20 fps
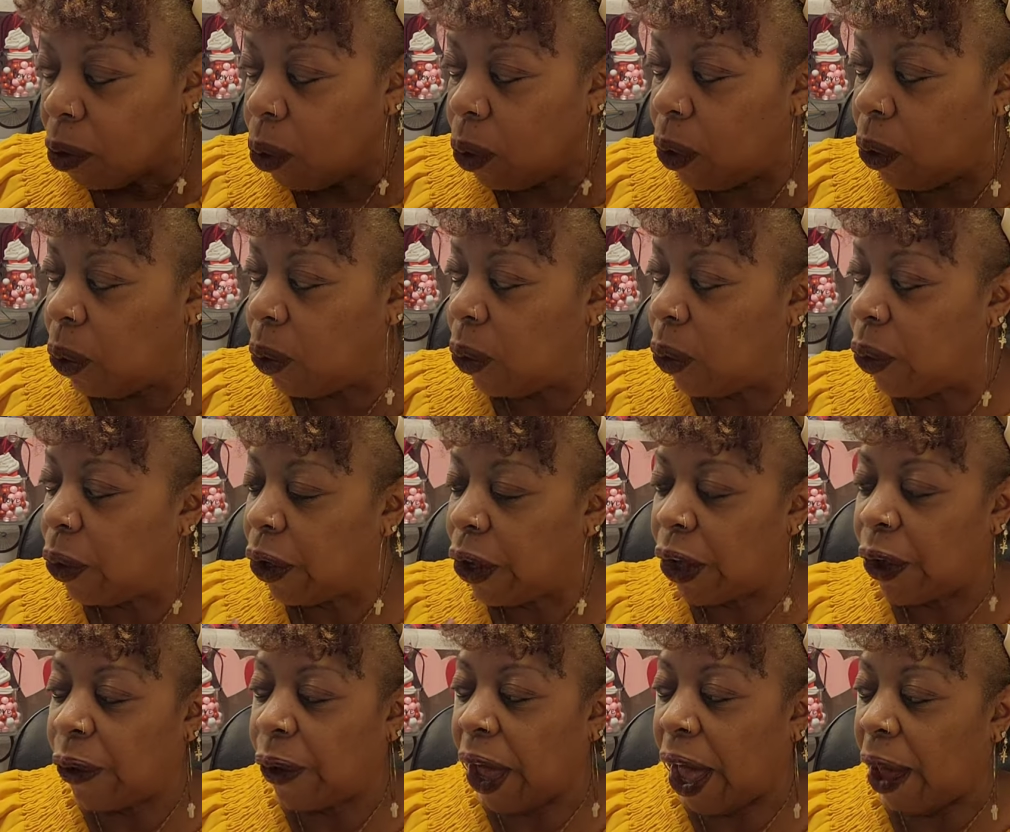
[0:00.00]
Whew,
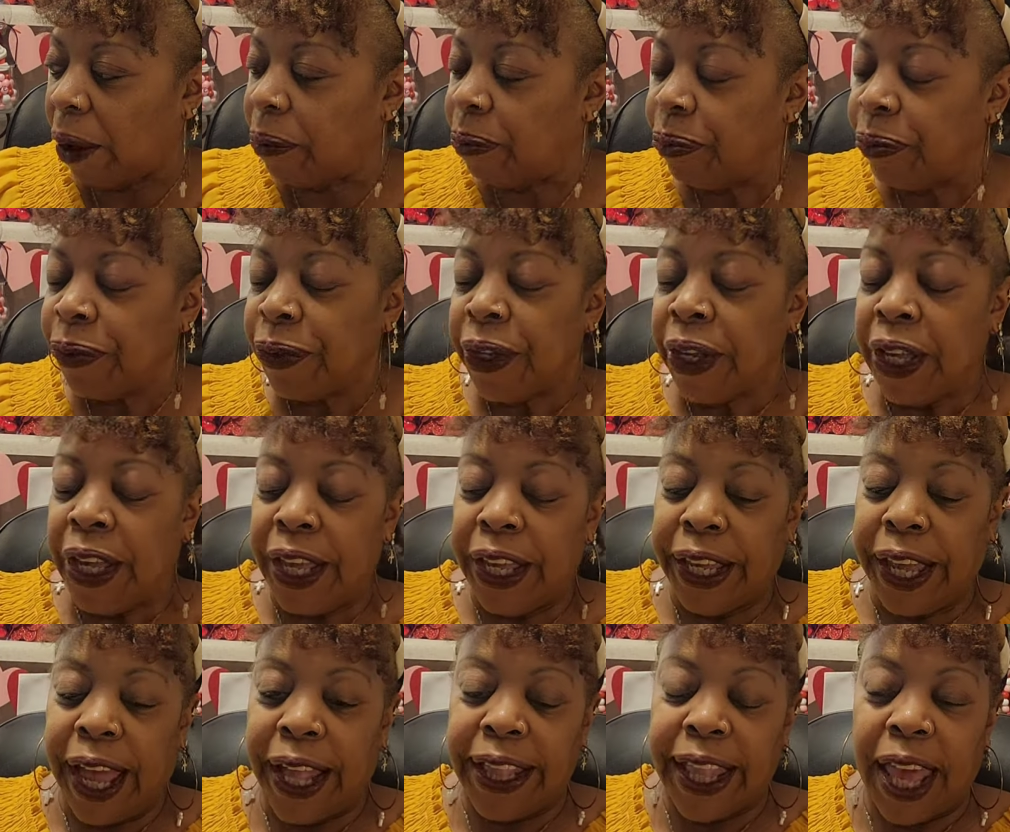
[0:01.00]
okay.
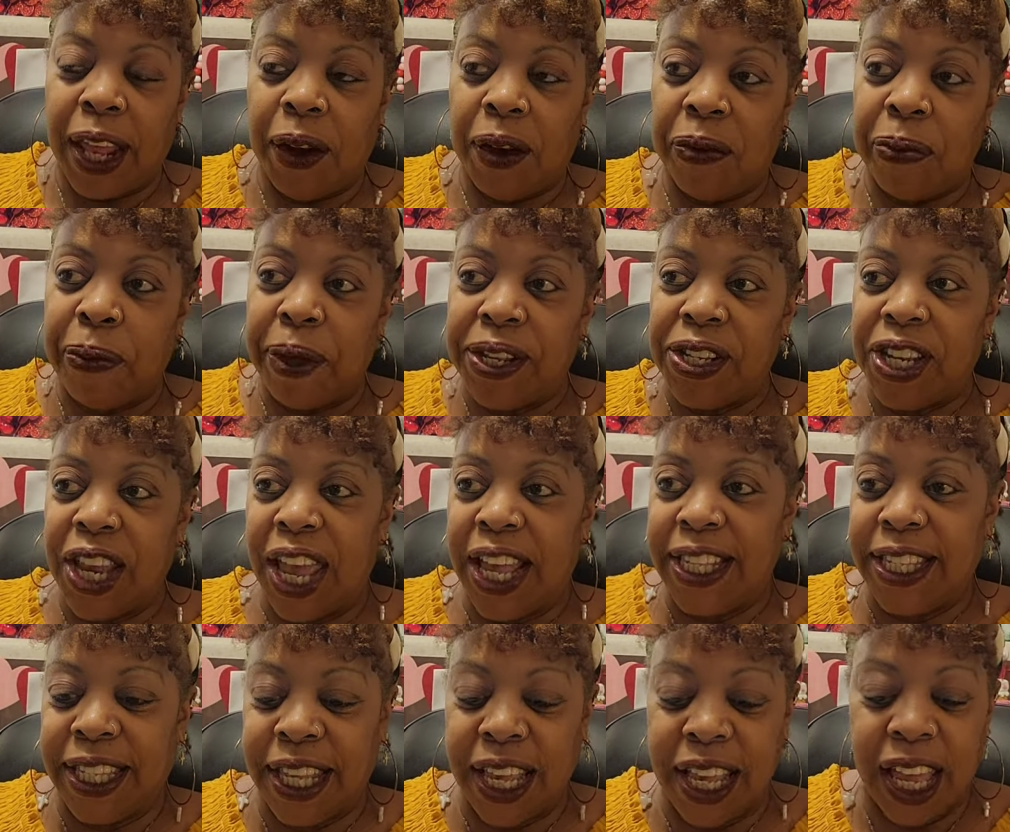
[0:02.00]
Got that off my
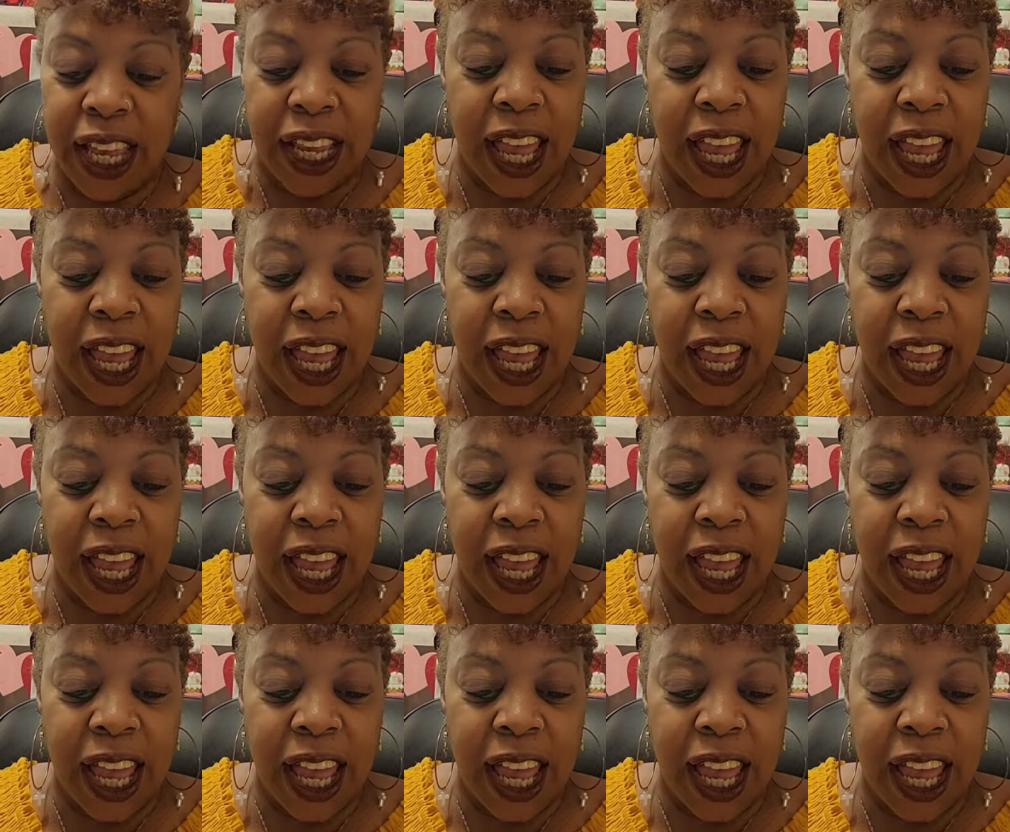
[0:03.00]
chest.